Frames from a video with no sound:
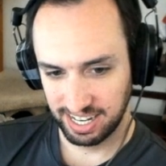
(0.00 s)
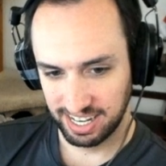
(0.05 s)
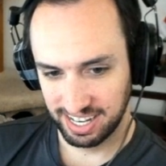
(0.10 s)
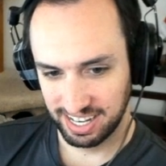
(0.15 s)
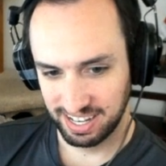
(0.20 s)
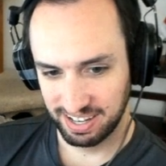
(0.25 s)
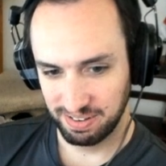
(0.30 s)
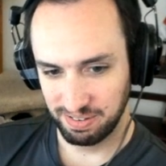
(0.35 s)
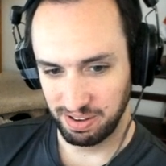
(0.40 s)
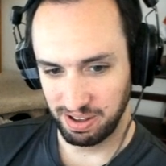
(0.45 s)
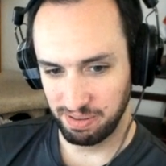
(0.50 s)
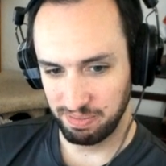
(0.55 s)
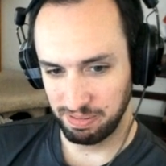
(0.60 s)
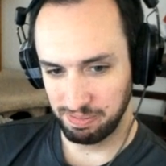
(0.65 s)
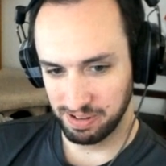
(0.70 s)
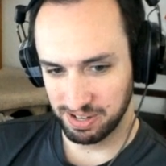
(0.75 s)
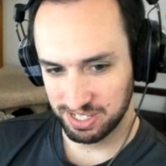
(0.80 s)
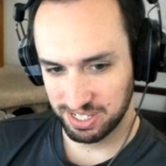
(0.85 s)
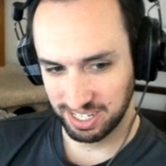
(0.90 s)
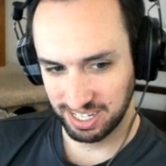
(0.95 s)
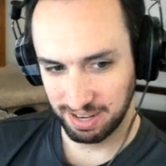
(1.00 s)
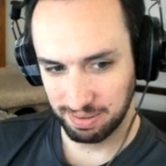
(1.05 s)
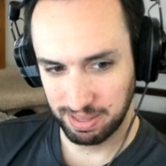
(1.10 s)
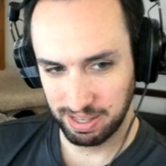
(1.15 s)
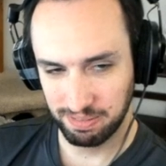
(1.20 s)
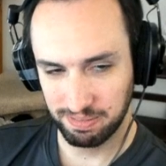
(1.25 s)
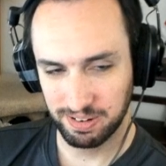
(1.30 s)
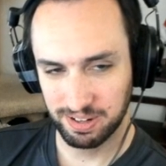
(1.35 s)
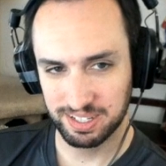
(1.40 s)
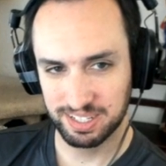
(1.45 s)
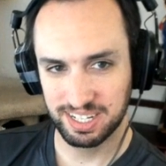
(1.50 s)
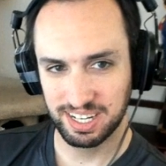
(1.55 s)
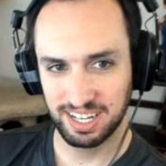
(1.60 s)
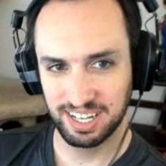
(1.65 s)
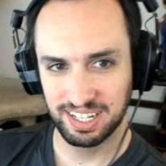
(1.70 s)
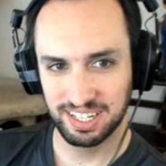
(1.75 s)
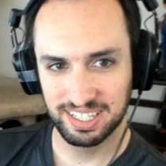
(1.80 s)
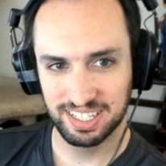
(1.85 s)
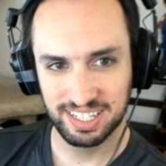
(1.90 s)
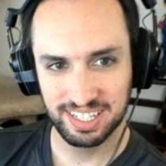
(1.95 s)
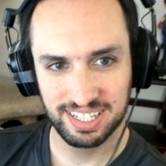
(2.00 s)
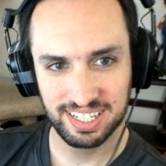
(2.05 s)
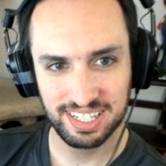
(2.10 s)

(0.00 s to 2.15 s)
So well, maybe I should have kept that first hand.